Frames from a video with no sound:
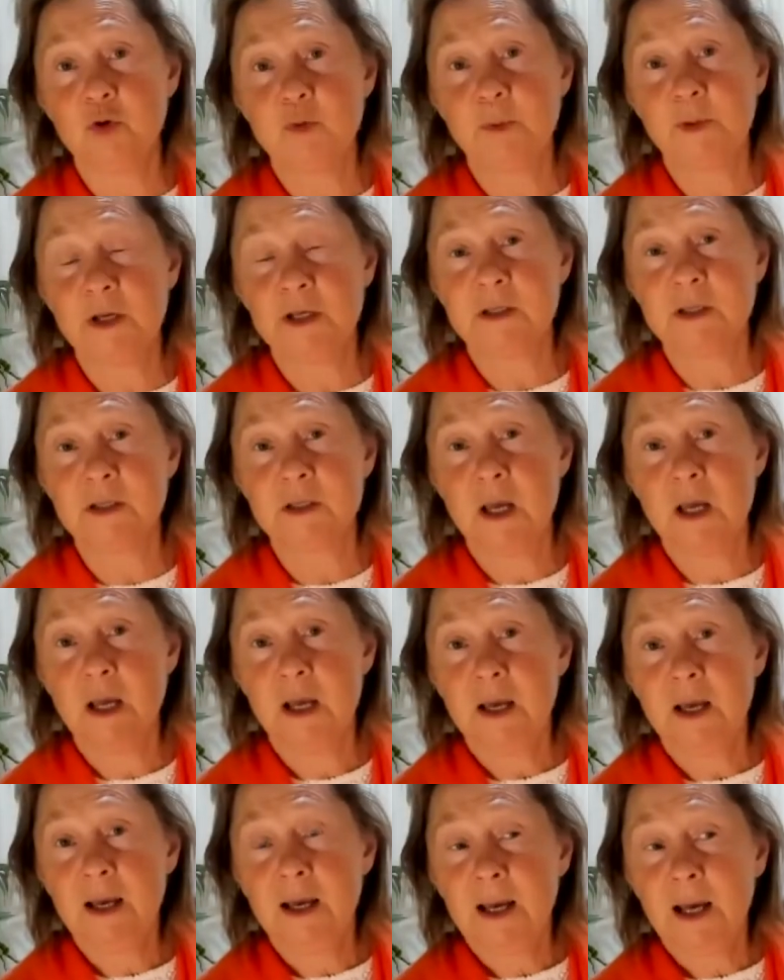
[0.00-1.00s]
places.
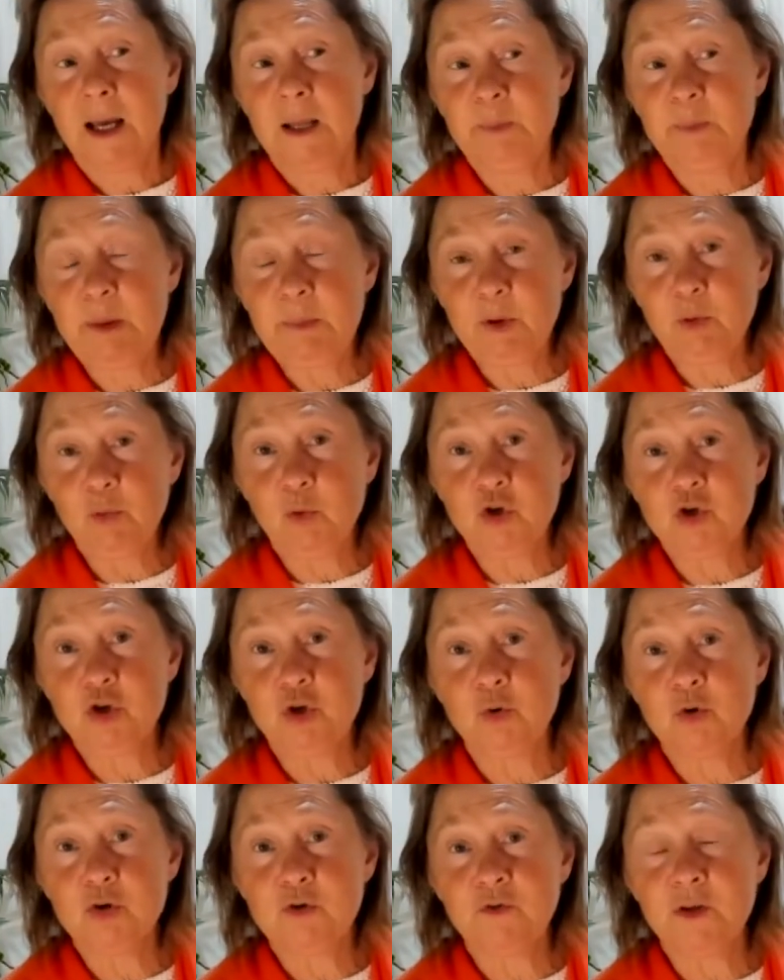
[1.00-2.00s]
And people watch
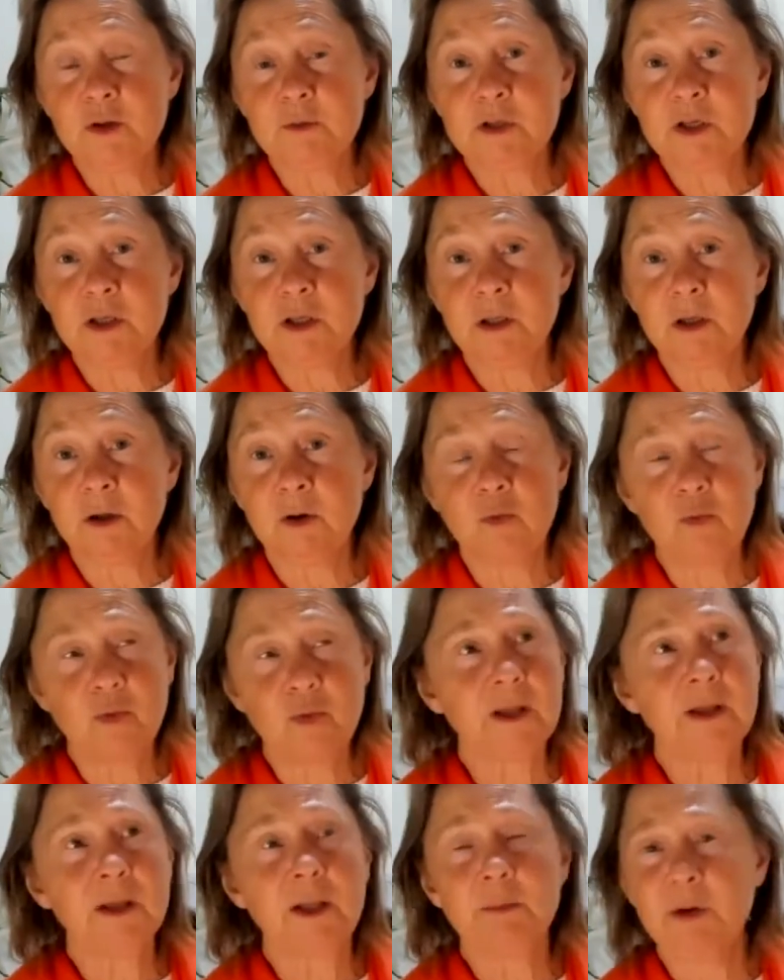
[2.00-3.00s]
those films and think, all
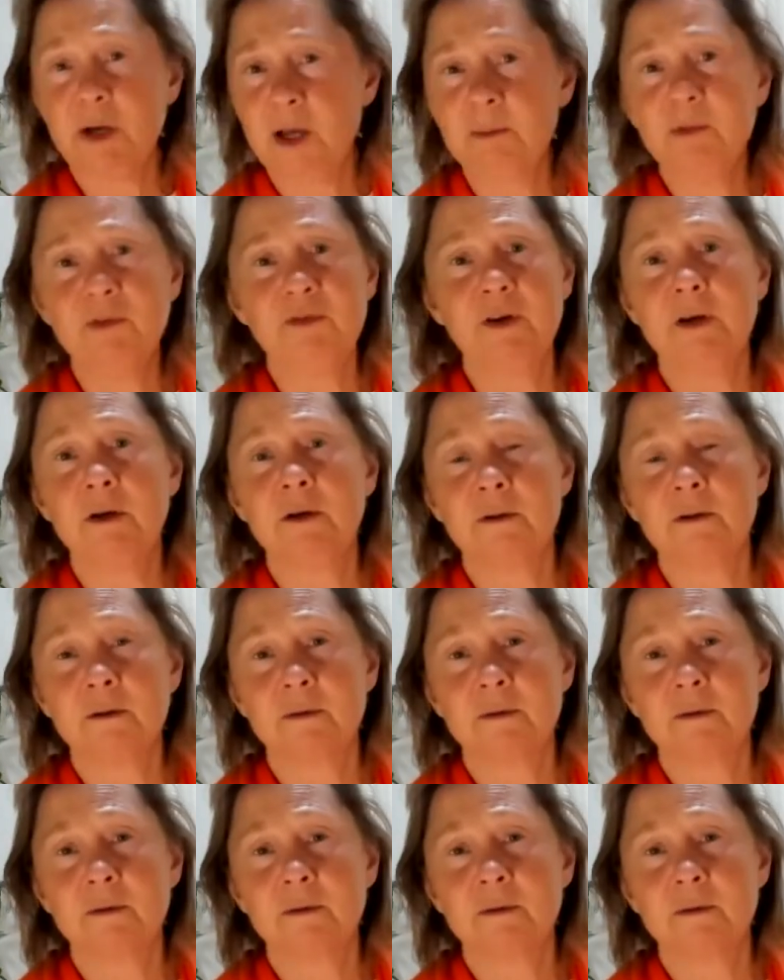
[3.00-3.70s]
right, I'll become a vegan.